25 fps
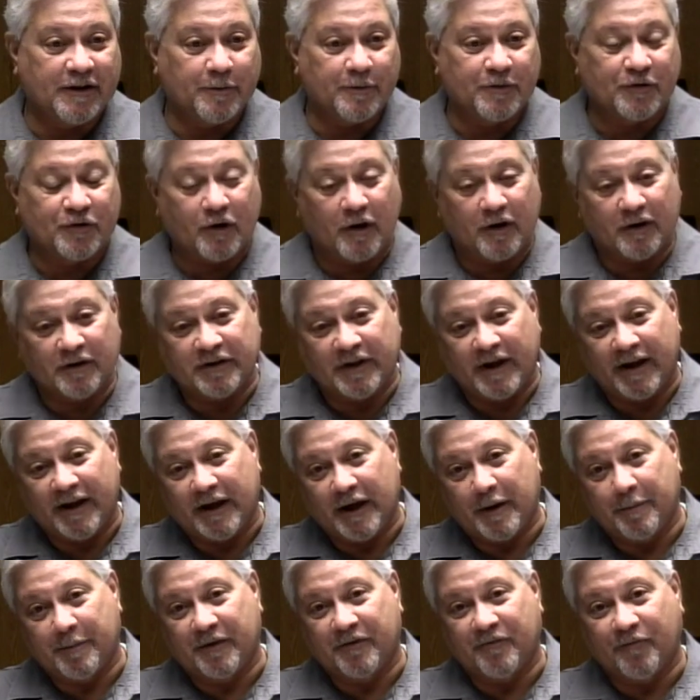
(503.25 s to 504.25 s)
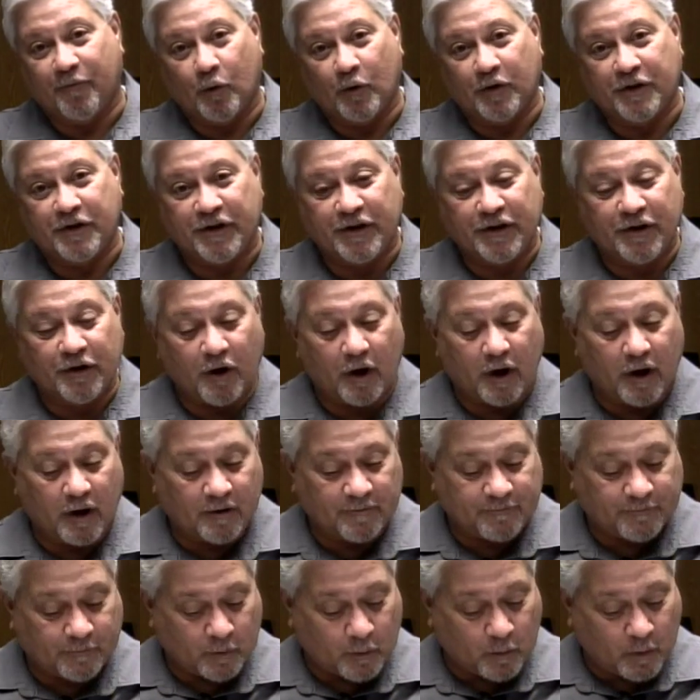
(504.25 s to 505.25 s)
It was all tied up at 14-all
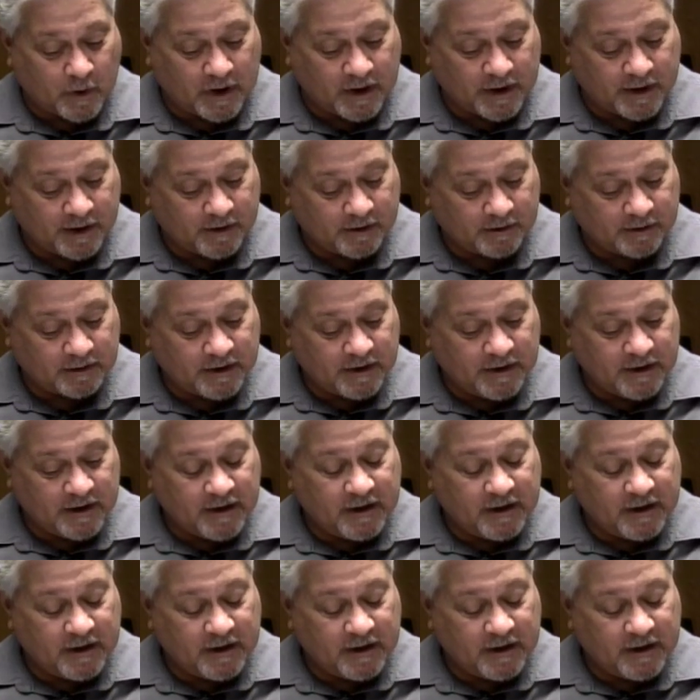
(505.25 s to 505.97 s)
for a while,